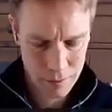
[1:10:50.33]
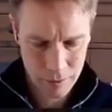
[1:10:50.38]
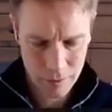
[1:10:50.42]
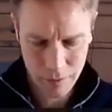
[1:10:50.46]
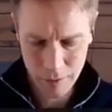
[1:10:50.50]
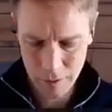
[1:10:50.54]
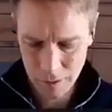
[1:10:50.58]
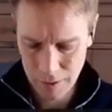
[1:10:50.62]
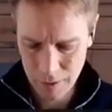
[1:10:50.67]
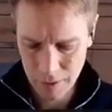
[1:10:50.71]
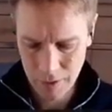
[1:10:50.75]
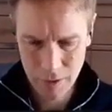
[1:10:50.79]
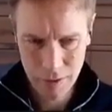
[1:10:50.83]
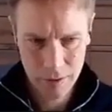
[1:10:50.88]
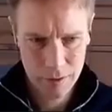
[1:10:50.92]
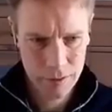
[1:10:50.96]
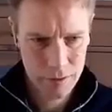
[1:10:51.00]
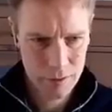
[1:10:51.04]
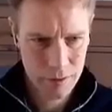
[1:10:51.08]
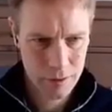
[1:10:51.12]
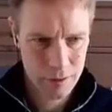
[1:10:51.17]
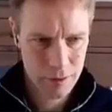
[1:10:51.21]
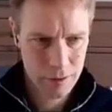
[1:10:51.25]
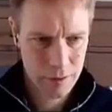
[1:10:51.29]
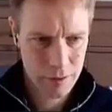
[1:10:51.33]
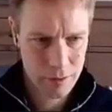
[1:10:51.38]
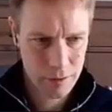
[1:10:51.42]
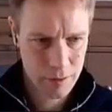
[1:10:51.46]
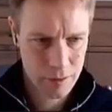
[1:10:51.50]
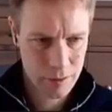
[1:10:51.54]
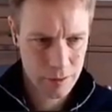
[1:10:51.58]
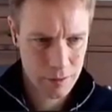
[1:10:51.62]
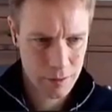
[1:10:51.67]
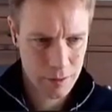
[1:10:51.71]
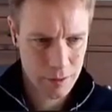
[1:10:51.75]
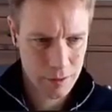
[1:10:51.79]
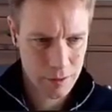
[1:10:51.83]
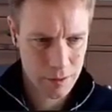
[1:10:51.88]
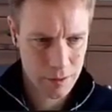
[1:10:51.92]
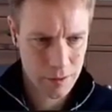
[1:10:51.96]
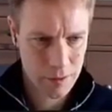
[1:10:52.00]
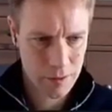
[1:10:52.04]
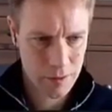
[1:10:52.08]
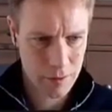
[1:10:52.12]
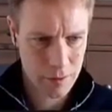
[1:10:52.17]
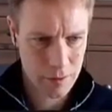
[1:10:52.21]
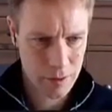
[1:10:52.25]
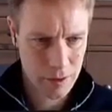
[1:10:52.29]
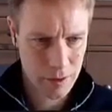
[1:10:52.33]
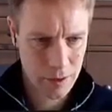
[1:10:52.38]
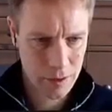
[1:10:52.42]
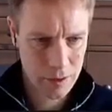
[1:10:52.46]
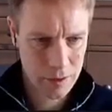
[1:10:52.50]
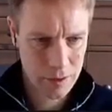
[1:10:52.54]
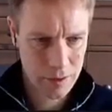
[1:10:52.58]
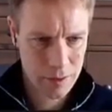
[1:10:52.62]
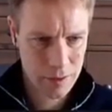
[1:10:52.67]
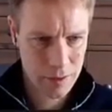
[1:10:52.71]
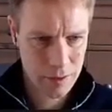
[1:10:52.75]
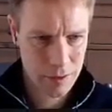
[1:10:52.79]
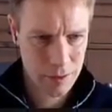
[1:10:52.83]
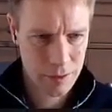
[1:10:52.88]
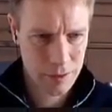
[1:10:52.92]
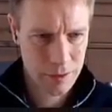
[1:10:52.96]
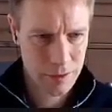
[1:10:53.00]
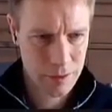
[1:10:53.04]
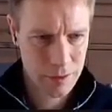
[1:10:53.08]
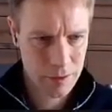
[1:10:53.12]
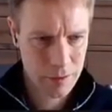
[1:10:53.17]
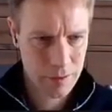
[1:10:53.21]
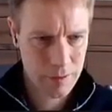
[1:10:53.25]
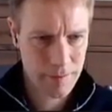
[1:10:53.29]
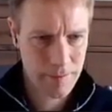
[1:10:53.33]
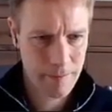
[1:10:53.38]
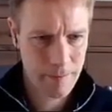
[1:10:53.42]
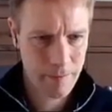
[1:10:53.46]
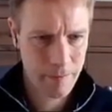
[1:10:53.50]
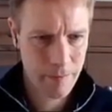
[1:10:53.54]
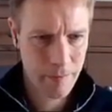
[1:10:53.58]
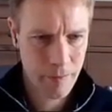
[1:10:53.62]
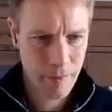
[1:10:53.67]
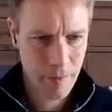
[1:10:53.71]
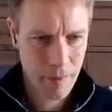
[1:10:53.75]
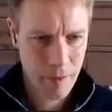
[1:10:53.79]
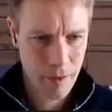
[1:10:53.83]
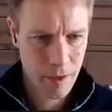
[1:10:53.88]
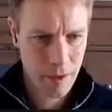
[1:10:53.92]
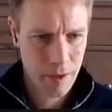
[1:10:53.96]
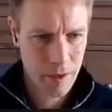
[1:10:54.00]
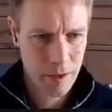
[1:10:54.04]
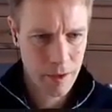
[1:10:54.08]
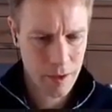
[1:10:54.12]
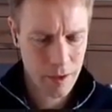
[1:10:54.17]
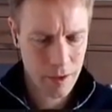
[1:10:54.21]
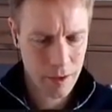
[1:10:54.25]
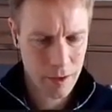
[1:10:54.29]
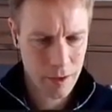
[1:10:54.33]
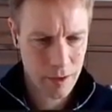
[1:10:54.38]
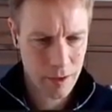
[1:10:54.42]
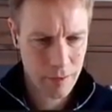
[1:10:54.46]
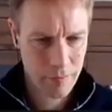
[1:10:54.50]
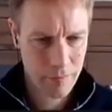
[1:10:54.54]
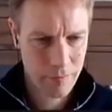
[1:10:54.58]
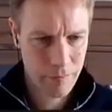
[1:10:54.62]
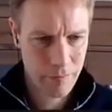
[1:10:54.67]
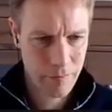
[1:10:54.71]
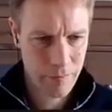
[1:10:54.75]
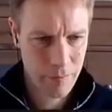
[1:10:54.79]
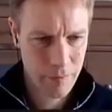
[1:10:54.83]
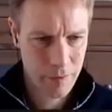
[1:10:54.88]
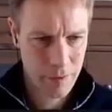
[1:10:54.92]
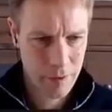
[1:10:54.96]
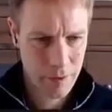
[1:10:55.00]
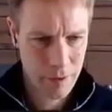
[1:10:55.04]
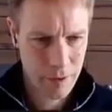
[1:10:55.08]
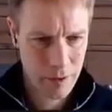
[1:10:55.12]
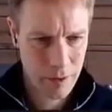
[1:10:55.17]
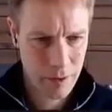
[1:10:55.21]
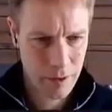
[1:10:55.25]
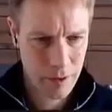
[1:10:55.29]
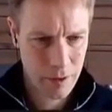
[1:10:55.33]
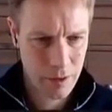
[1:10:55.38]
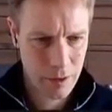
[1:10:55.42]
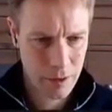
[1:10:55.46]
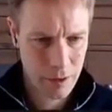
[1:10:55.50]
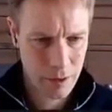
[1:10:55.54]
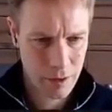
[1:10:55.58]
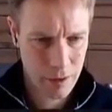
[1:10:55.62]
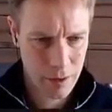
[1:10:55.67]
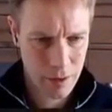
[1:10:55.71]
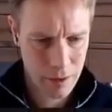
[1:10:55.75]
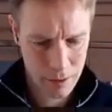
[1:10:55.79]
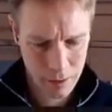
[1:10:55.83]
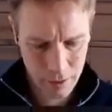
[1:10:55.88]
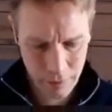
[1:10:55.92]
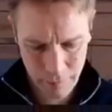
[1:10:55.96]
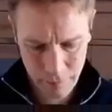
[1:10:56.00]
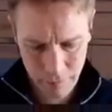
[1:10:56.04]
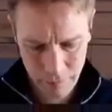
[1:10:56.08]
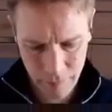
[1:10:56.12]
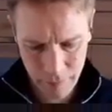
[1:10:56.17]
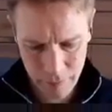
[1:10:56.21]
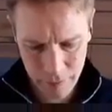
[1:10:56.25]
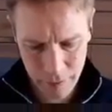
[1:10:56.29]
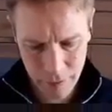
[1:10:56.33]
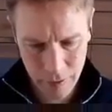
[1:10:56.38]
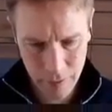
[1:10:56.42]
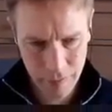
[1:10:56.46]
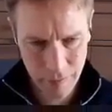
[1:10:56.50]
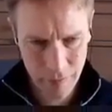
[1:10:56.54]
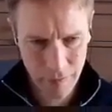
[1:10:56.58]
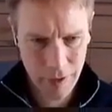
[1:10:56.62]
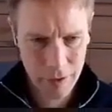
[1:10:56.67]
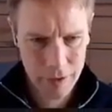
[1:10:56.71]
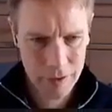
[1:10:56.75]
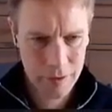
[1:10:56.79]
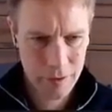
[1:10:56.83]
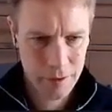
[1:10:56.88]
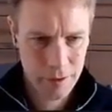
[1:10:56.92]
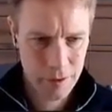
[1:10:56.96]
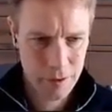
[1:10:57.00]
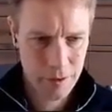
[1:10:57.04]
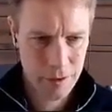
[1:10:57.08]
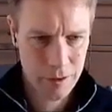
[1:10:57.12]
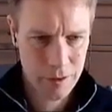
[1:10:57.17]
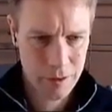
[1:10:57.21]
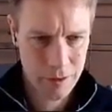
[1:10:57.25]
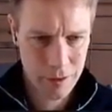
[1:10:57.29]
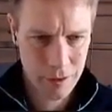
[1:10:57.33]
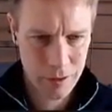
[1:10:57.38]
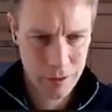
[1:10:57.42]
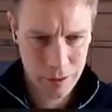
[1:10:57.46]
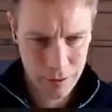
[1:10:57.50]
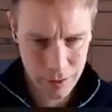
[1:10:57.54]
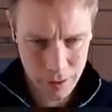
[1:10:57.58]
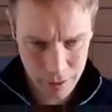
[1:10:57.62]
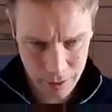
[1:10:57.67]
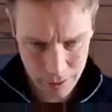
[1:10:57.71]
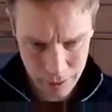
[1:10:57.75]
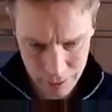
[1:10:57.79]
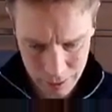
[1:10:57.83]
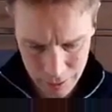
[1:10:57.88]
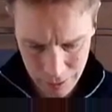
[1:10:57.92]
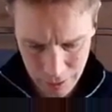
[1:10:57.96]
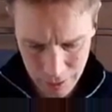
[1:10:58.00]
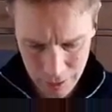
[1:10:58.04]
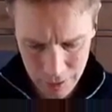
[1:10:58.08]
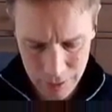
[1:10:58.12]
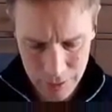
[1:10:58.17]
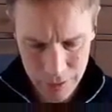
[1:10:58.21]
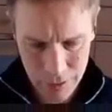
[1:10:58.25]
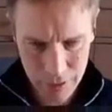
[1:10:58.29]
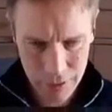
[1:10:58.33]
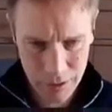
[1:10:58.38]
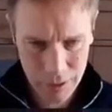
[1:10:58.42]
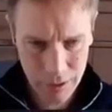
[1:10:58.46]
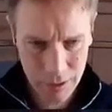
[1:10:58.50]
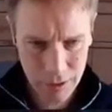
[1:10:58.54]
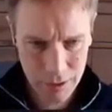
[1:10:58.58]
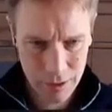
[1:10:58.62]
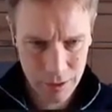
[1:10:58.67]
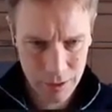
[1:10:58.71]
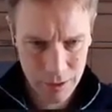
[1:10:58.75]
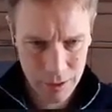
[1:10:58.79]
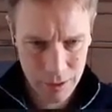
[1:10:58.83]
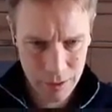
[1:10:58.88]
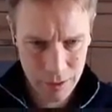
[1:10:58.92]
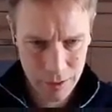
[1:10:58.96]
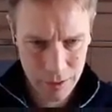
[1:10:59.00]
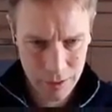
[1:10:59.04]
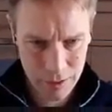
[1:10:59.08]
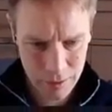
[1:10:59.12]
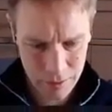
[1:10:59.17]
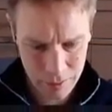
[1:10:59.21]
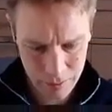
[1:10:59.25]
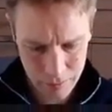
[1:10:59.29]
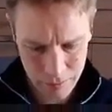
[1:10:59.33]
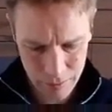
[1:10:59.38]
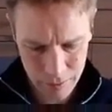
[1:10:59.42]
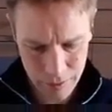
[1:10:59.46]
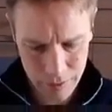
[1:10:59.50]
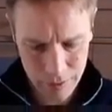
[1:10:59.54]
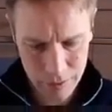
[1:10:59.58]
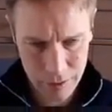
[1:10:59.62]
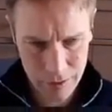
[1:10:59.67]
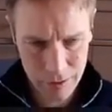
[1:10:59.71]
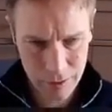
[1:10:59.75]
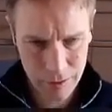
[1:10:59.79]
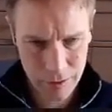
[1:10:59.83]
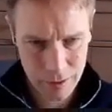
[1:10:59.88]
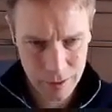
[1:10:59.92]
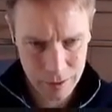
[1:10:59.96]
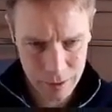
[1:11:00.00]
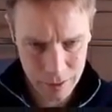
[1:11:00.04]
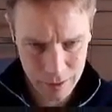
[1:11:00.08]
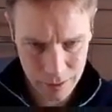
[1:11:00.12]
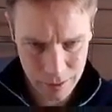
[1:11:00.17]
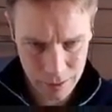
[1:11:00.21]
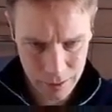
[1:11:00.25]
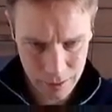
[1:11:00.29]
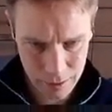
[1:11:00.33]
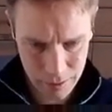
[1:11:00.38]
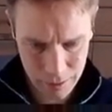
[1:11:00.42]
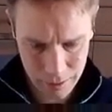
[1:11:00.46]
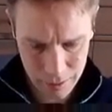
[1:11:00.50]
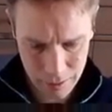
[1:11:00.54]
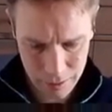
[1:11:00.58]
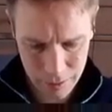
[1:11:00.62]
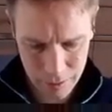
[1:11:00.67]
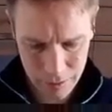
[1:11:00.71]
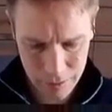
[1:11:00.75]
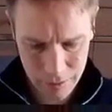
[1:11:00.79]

And there's two cases. And if we've got a vector in, as usual, it's easy. We're just going to say...